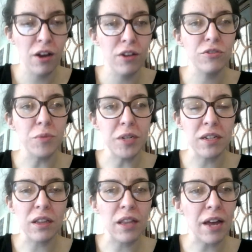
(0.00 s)
So we
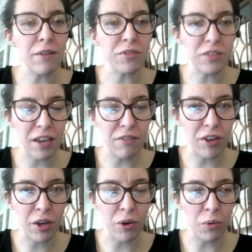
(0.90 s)
did a lot of
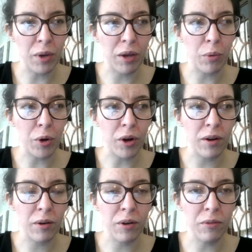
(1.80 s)
saving. We
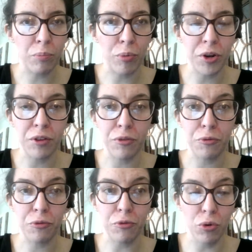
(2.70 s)
were pretty
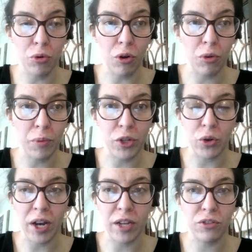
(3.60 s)
frugal. We
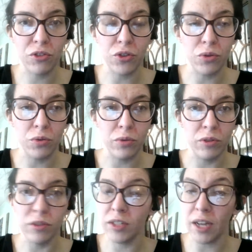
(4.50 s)
tried to
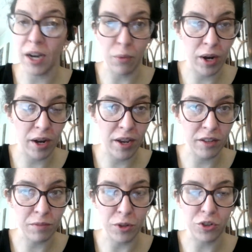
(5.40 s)
DIY
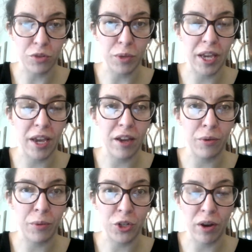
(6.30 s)
as much as we
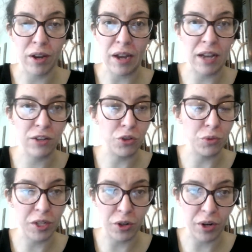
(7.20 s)
can. We tried not to
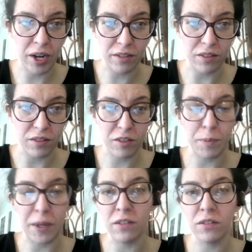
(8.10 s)
incur excess
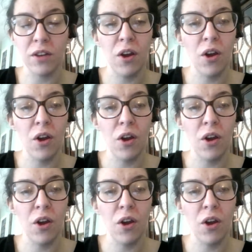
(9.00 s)
expense.